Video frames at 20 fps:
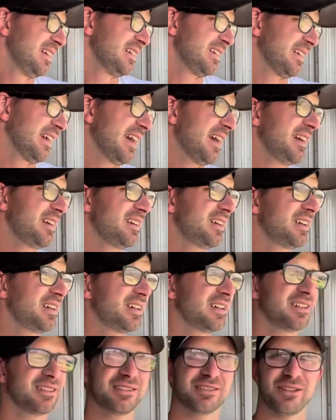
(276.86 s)
Yeah.
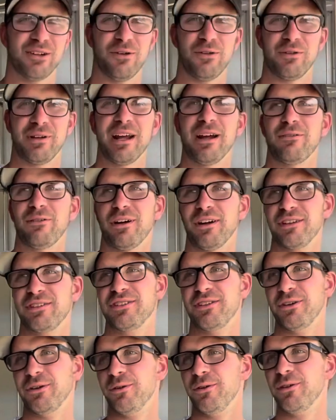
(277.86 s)
So yeah, we're running
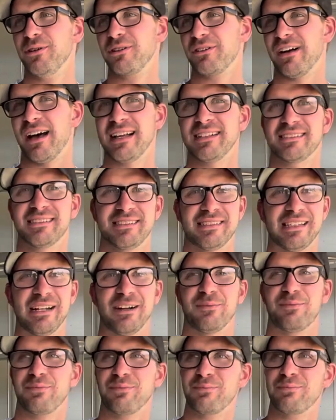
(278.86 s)
two classes
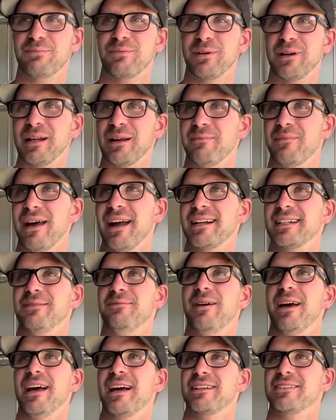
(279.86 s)
there, pretty back to
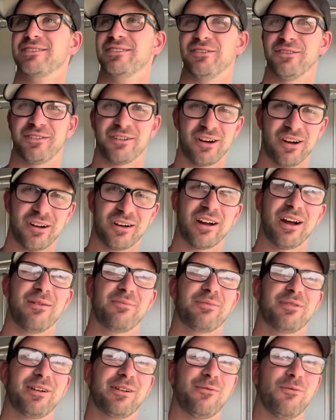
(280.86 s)
back. So the car got
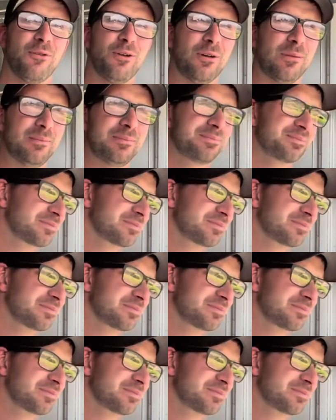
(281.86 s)
pretty warm.